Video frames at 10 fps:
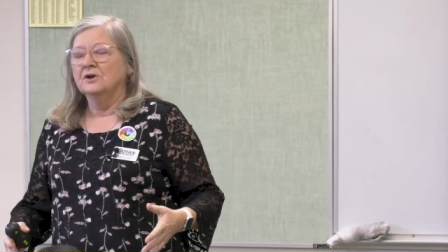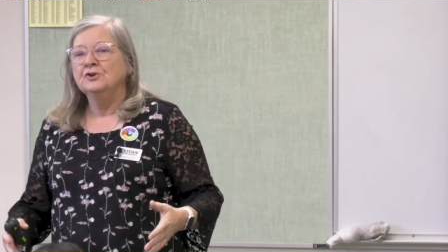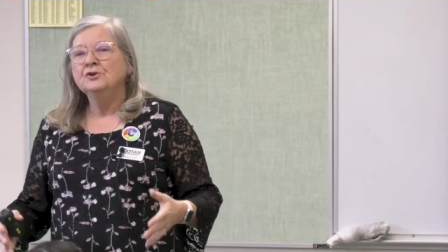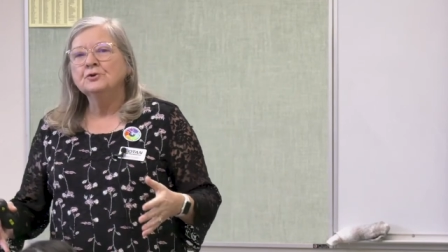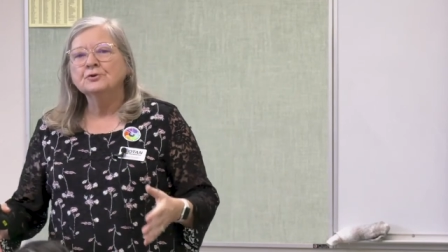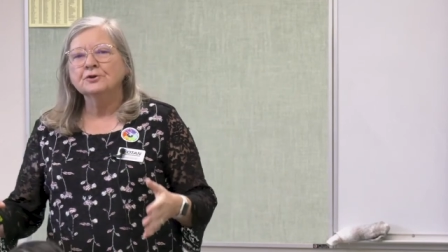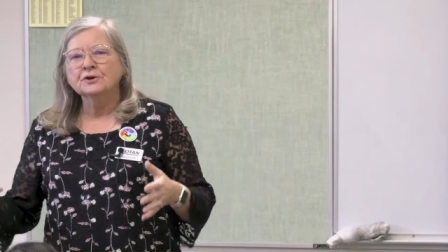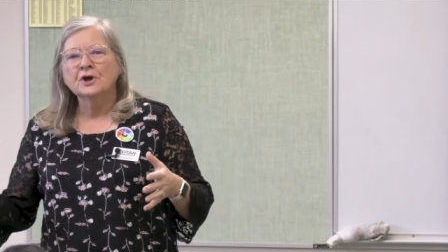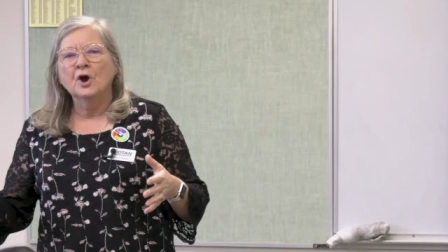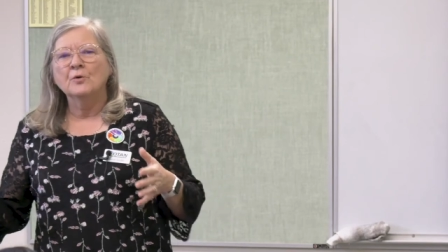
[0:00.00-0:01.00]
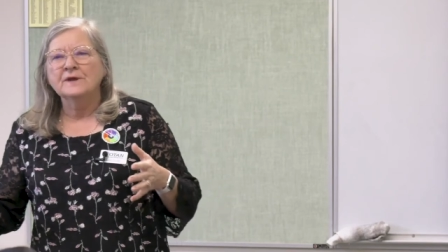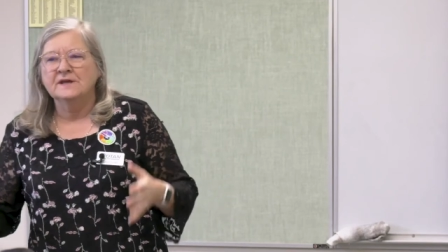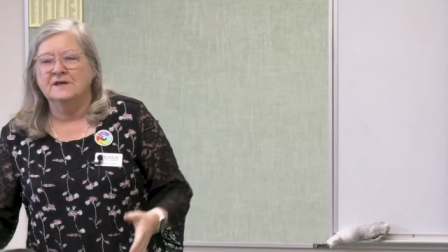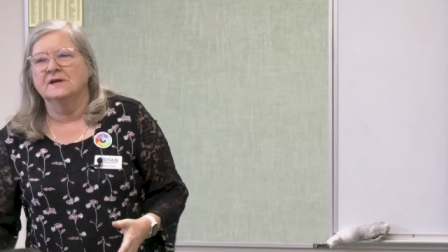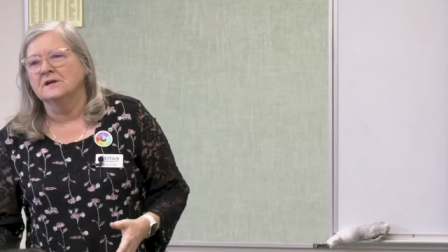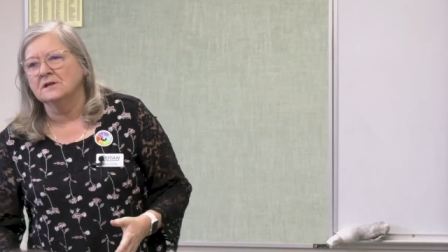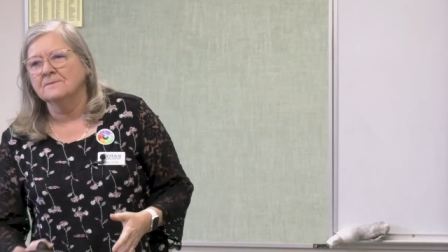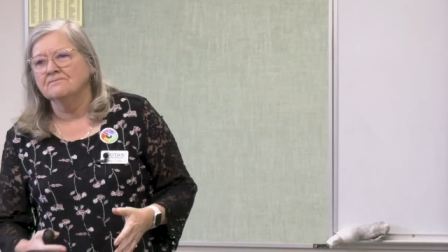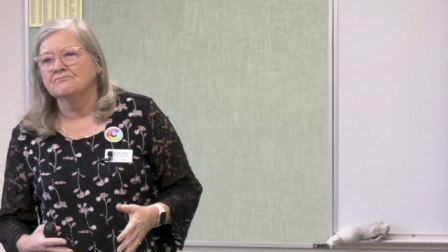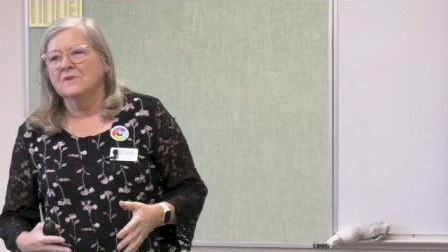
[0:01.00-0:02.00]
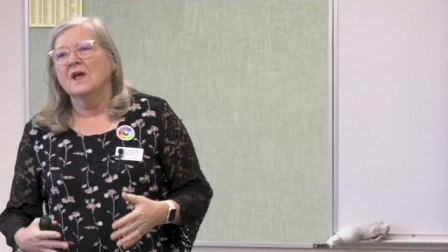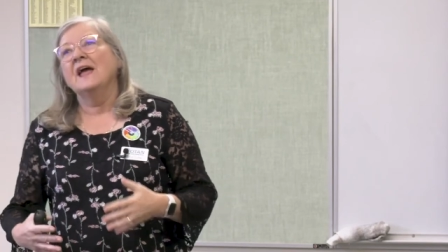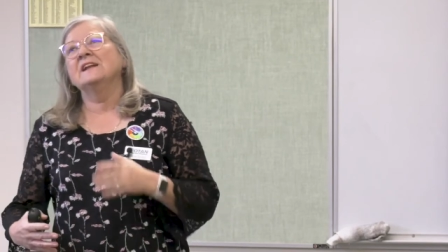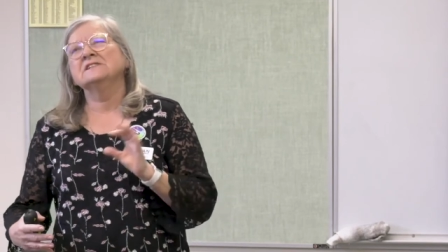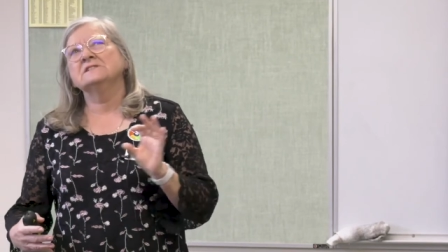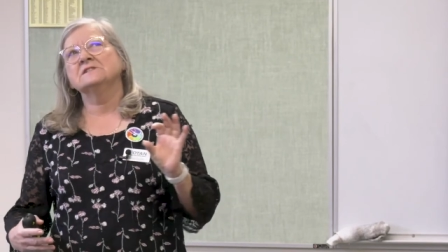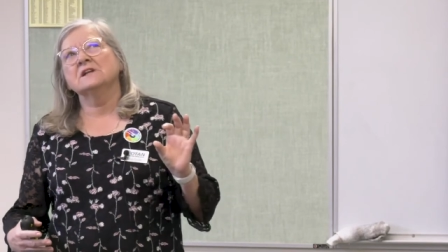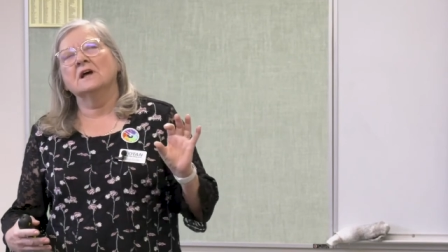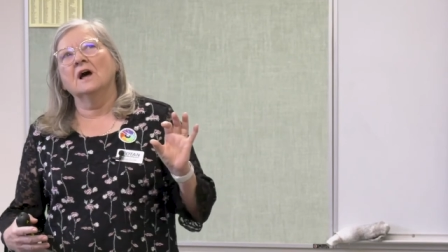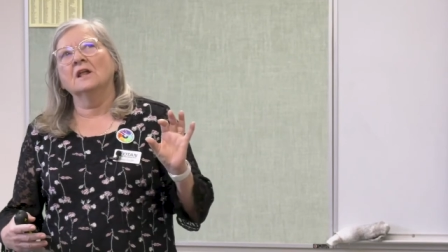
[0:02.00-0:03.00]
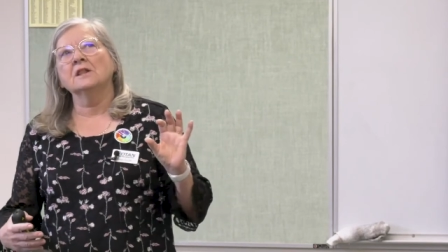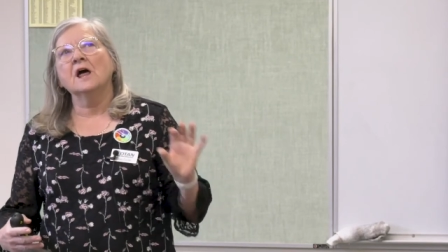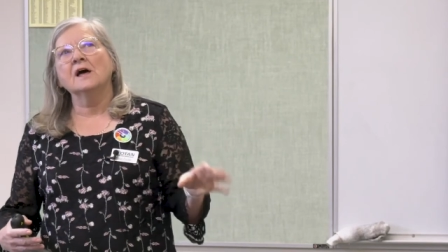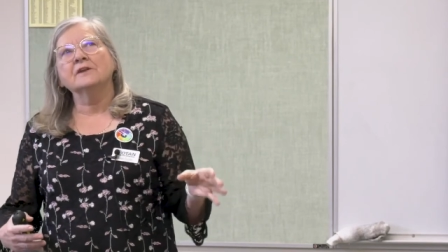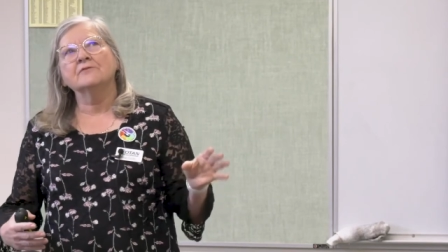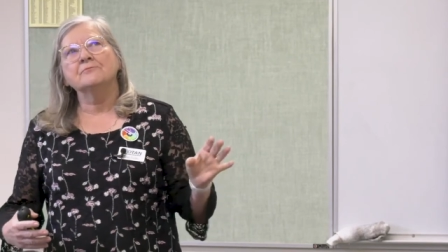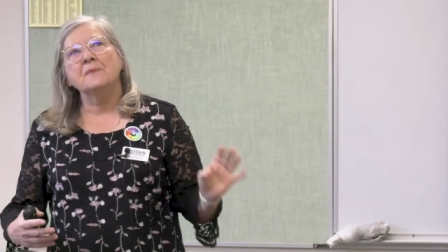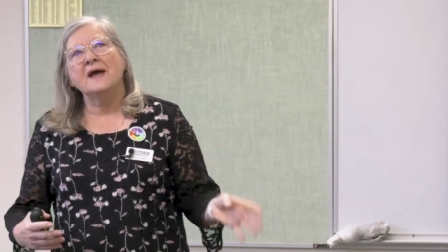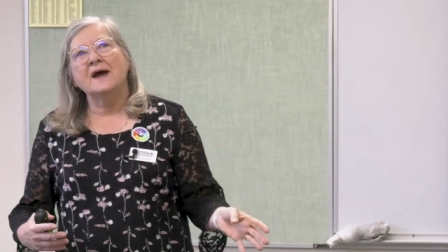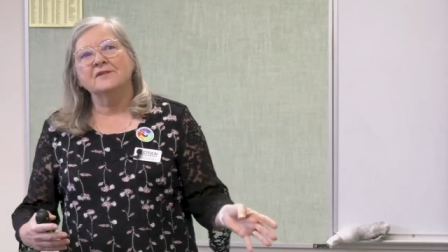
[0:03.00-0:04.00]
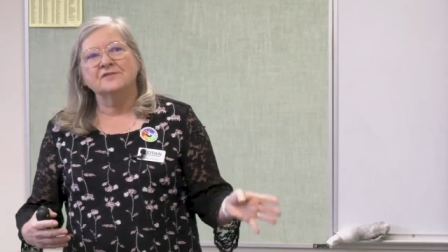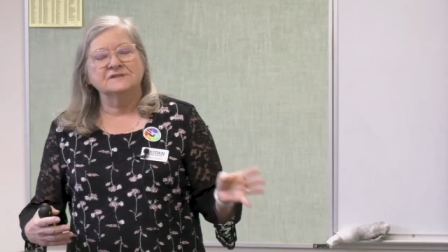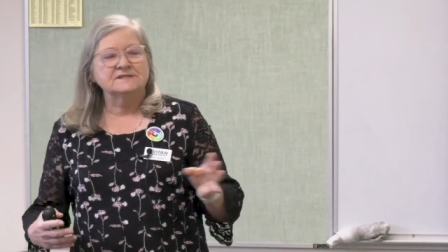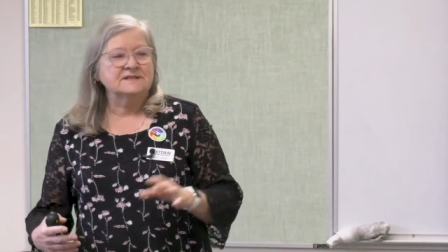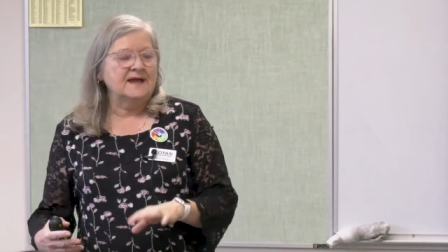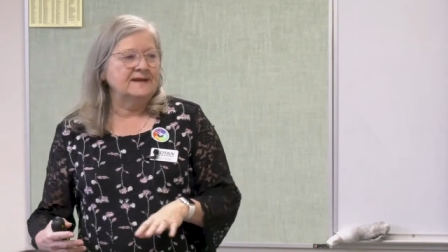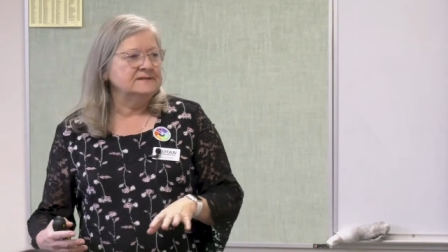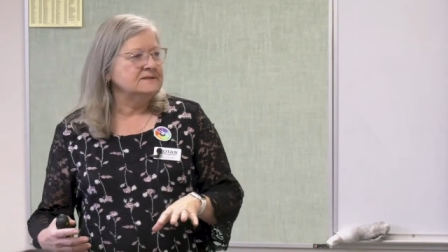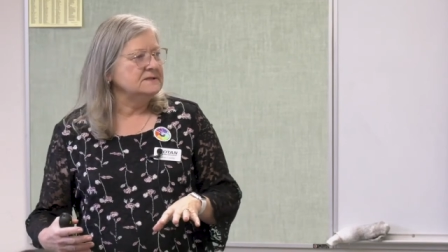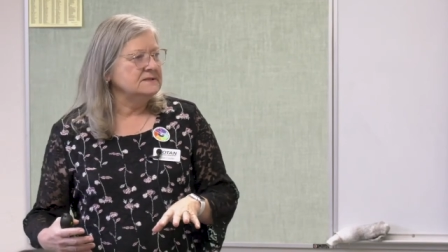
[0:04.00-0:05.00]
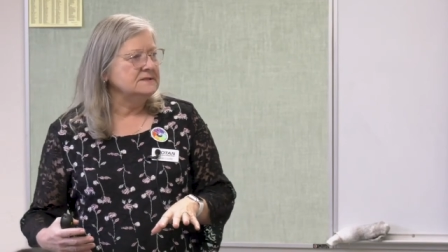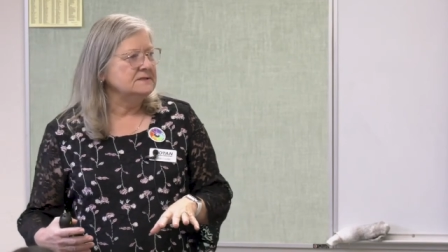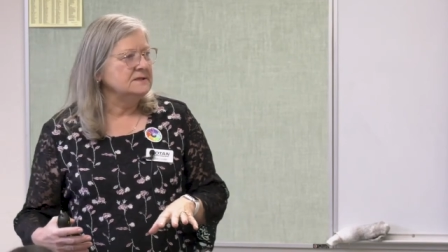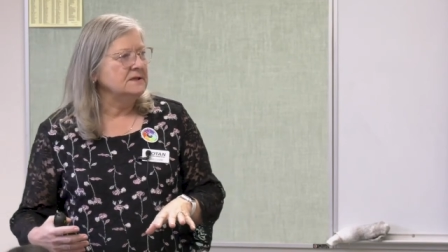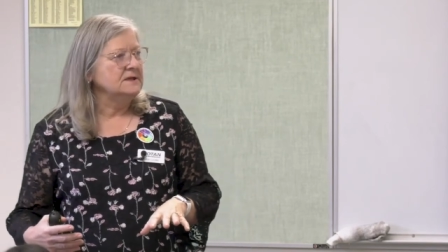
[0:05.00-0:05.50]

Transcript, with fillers: You can go in, and it's a lot of math and sciences.